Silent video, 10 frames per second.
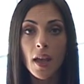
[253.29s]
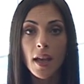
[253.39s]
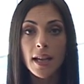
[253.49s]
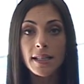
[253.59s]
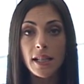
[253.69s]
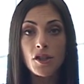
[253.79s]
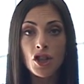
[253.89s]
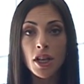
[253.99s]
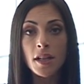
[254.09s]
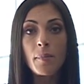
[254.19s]
In
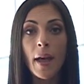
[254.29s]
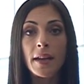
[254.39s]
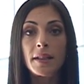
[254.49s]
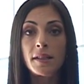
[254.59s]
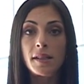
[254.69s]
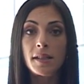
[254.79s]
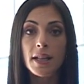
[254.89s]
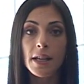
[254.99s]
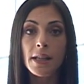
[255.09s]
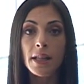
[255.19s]
teaching independence and
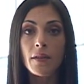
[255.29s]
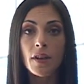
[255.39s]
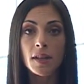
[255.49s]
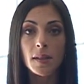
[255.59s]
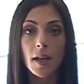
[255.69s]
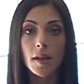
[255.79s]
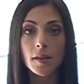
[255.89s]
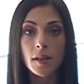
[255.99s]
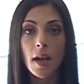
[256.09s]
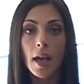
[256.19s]
daily living
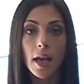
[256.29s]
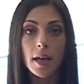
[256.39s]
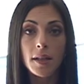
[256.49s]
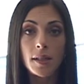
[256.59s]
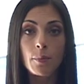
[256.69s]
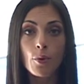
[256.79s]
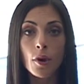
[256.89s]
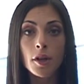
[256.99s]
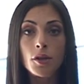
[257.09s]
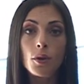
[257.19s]
skills, it is
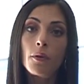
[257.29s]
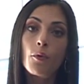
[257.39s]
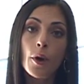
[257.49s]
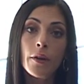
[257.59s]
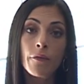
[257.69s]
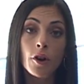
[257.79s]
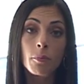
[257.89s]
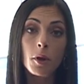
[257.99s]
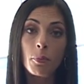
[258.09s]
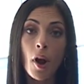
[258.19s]
important to avoid
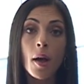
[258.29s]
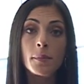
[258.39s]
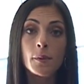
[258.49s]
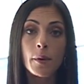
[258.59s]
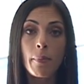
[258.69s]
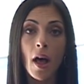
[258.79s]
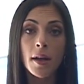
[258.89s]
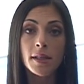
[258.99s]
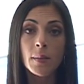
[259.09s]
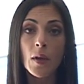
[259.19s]
verbal prompts when
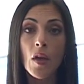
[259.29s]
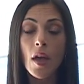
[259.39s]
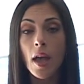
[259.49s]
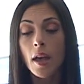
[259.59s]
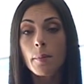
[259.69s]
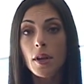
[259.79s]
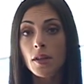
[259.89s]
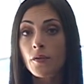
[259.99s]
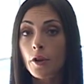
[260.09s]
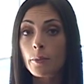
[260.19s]
possible,
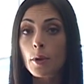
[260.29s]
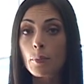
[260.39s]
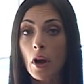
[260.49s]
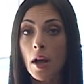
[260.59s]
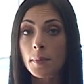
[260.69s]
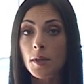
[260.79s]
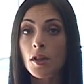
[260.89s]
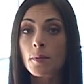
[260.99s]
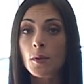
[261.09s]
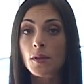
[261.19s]
because verbal prompts are
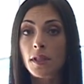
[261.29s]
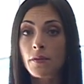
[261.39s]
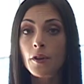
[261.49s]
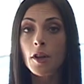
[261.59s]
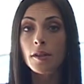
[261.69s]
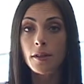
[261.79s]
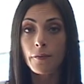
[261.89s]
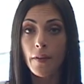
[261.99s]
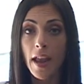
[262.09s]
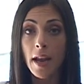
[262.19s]
the most difficult to
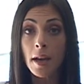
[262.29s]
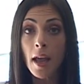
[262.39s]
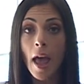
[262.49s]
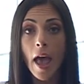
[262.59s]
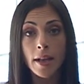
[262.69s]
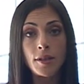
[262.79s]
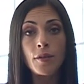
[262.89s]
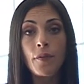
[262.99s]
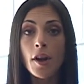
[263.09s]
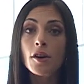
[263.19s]
fade, and to
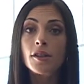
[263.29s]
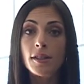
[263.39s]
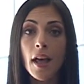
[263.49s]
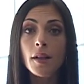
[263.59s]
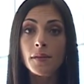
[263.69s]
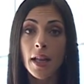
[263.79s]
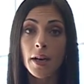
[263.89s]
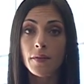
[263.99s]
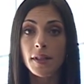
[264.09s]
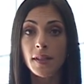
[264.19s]
fade ourselves out
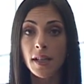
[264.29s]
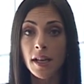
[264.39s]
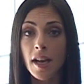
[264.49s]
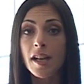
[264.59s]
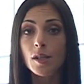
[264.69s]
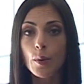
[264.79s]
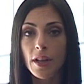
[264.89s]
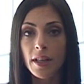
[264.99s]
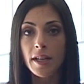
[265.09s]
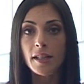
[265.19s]
of the scene as
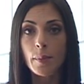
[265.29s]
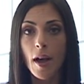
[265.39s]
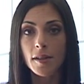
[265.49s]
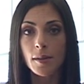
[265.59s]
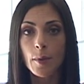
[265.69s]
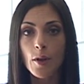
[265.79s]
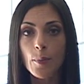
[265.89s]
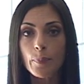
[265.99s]
quickly as possible.